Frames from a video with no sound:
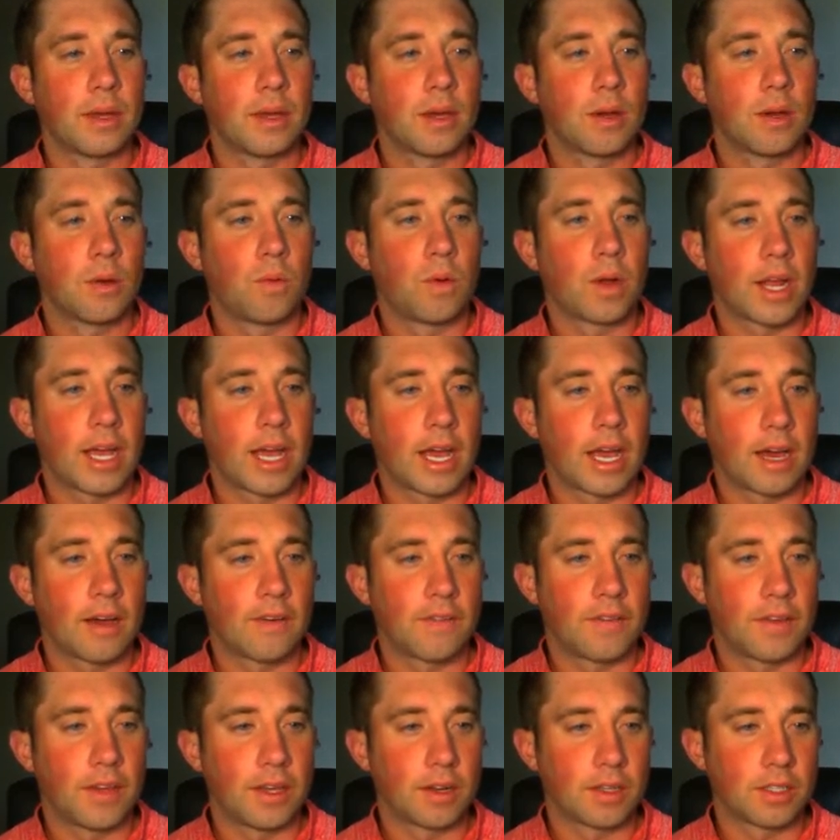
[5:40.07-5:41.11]
what I
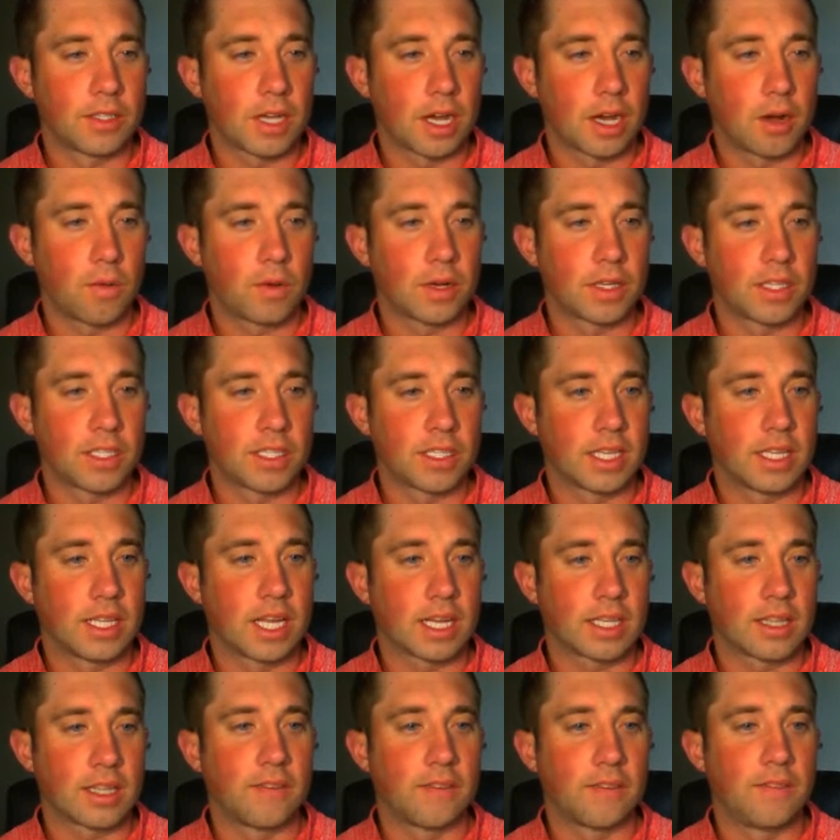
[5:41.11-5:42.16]
have here is I want to
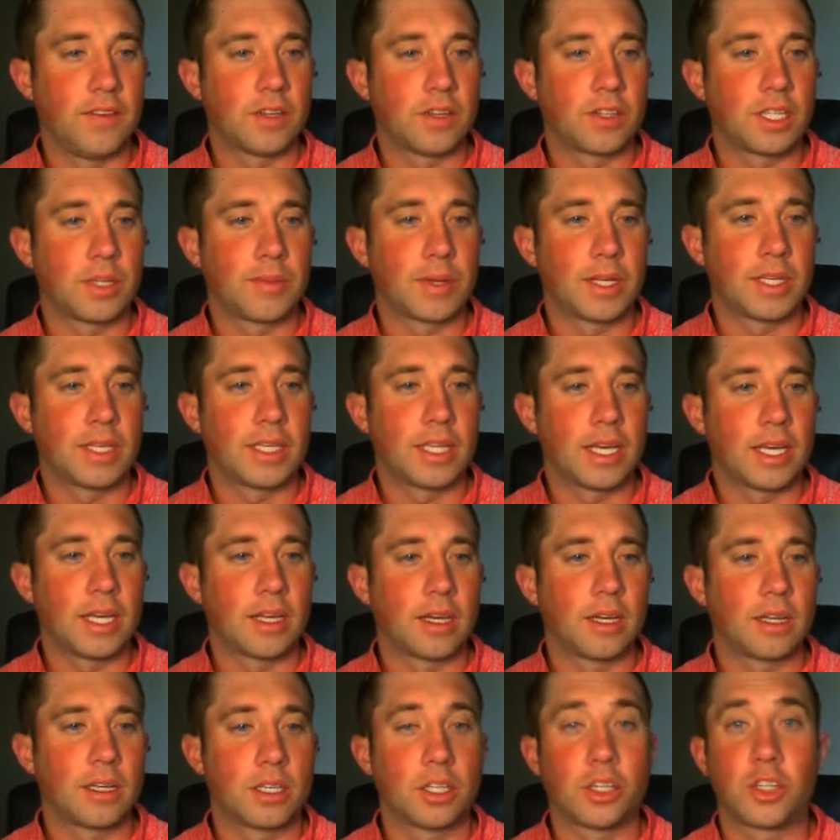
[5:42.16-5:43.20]
select the phenotypic
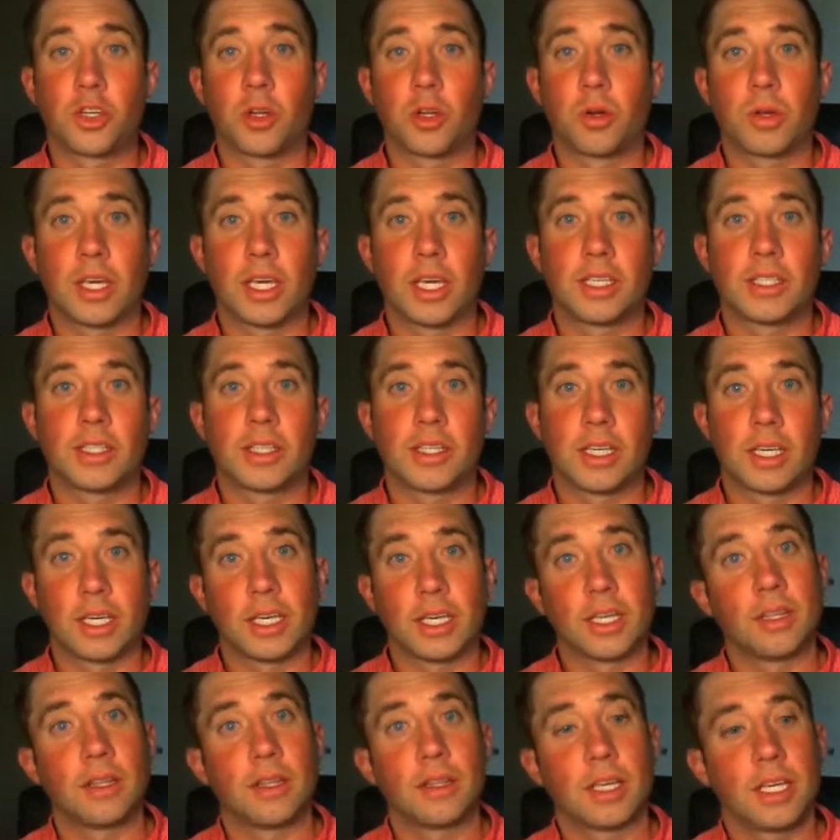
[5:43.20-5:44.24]
data to showcase
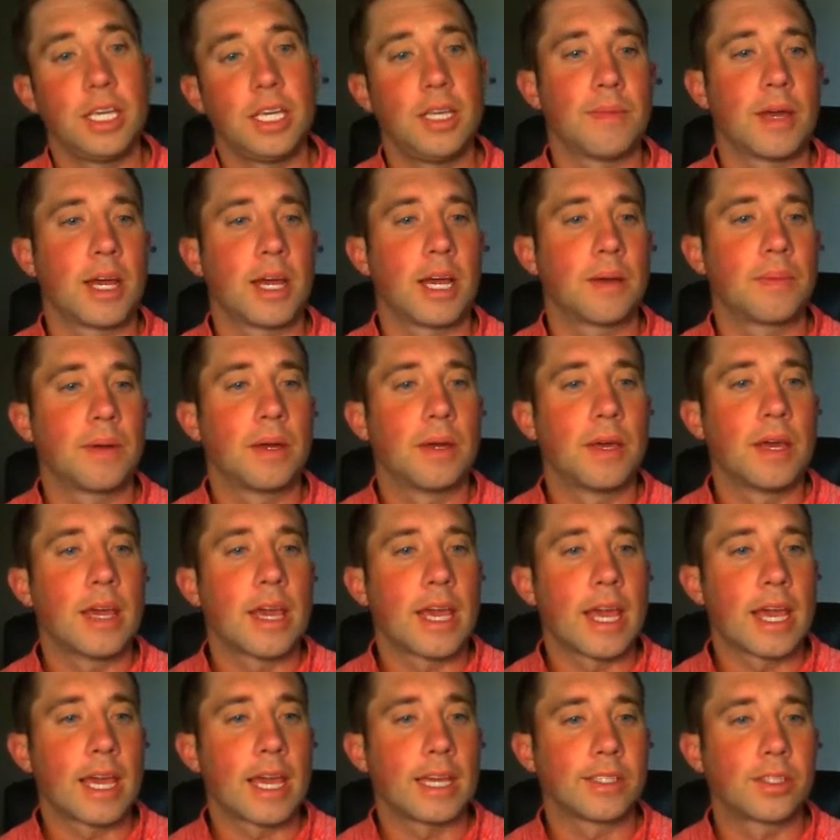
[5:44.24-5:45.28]
in the heat map
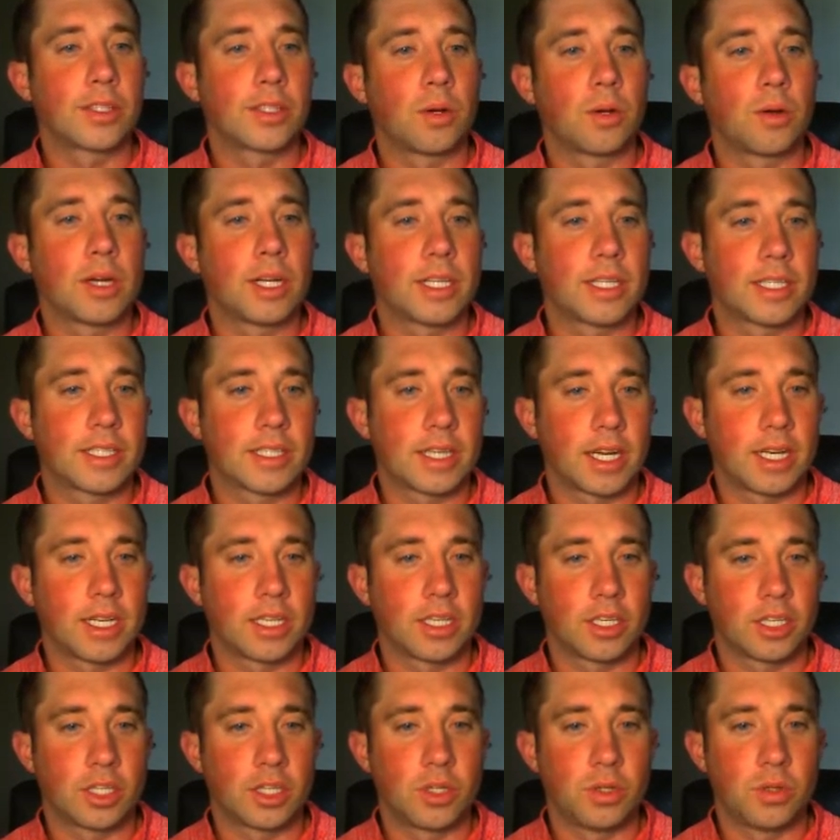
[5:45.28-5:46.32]
and so I decided
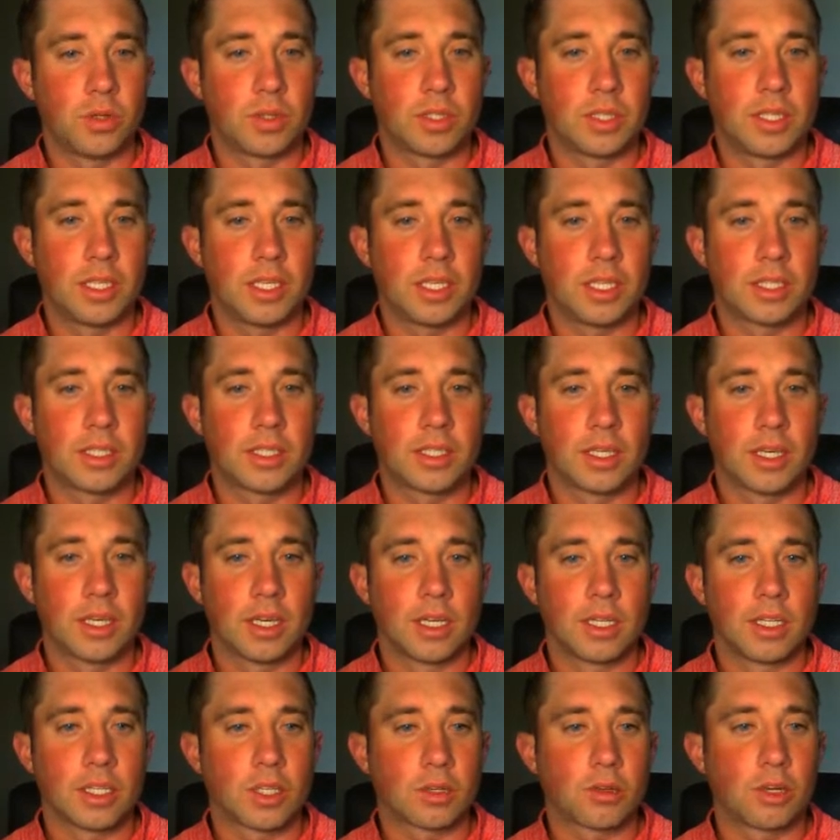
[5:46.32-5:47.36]
to choose these
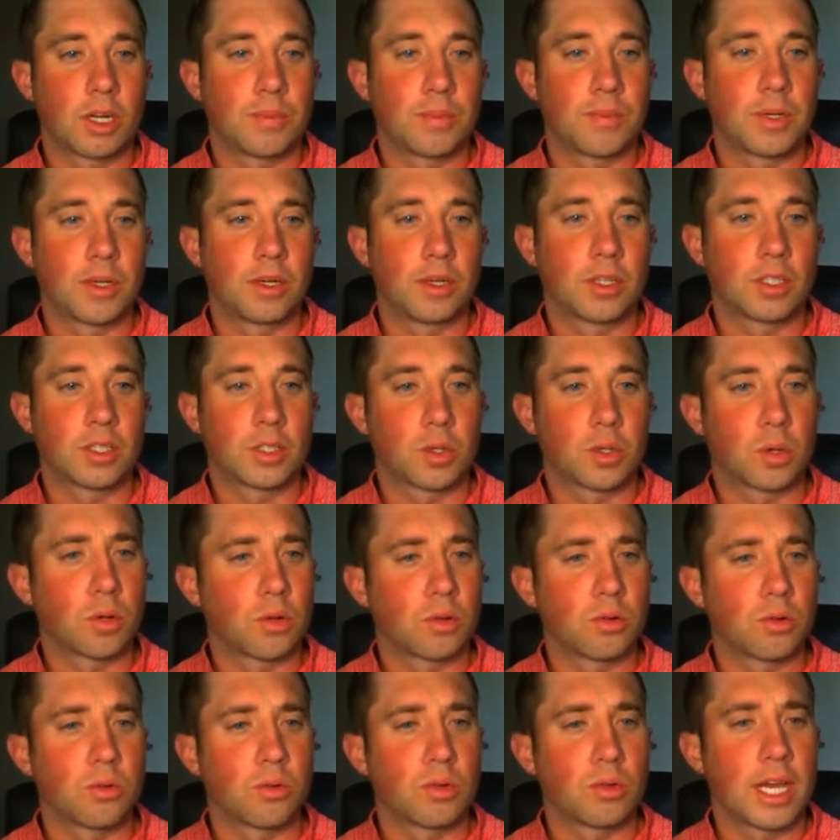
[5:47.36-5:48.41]
descriptors, total
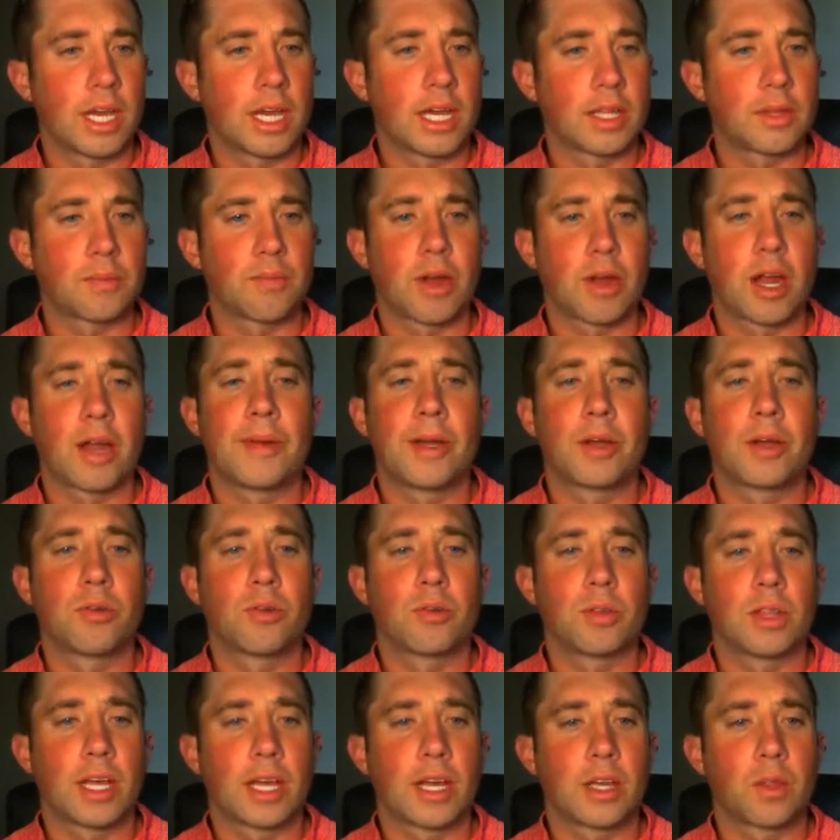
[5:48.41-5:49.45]
root length, primary
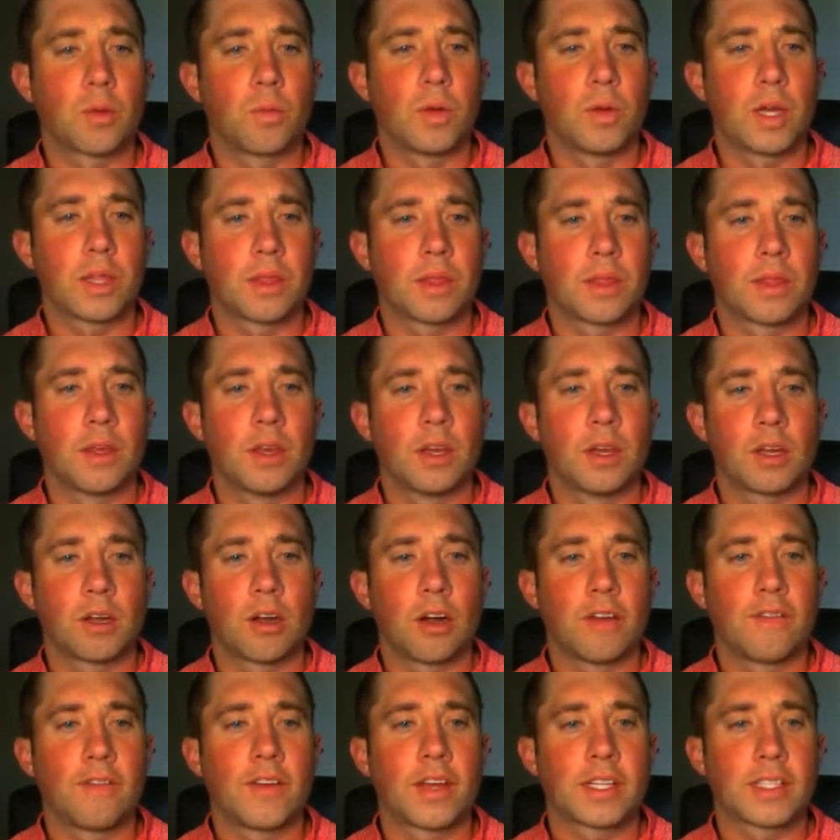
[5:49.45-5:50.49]
root length, width,
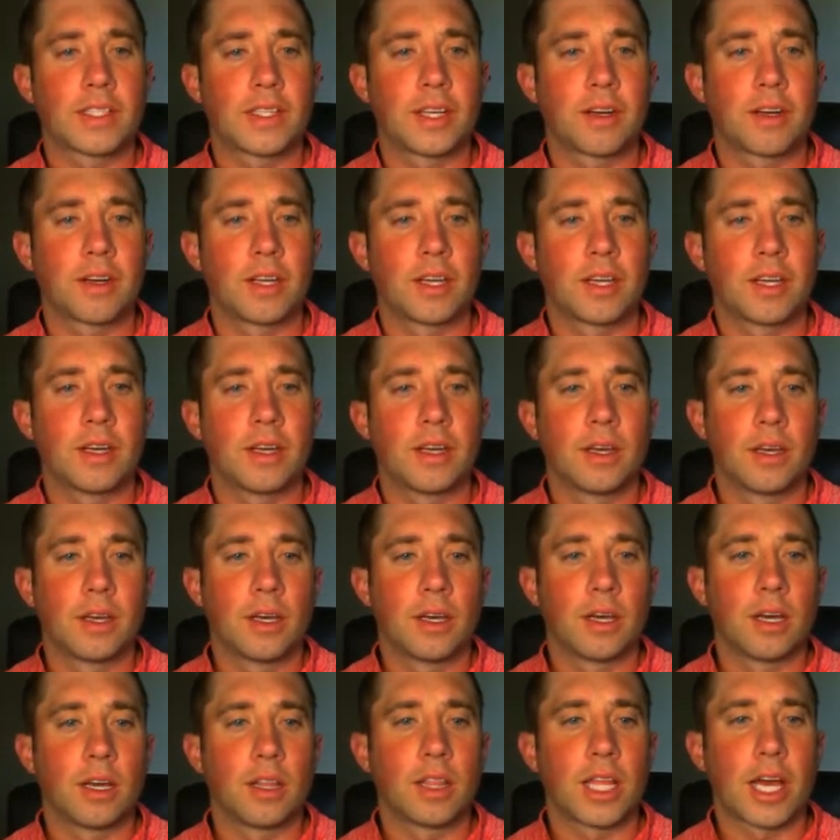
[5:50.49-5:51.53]
convex area,
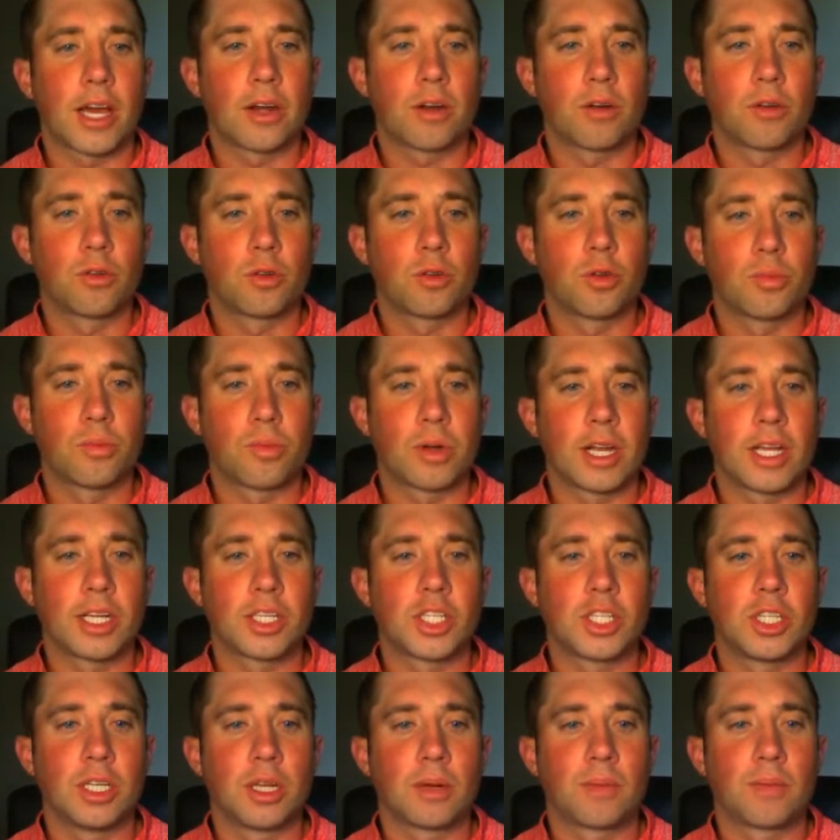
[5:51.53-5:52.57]
lateral root
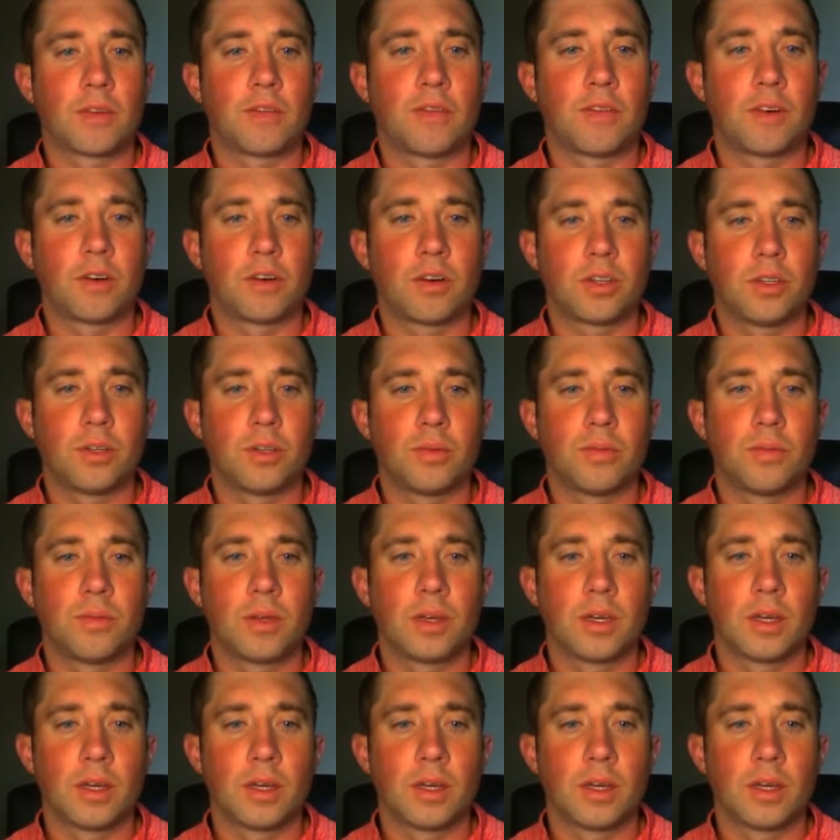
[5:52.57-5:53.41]
branching number, volume,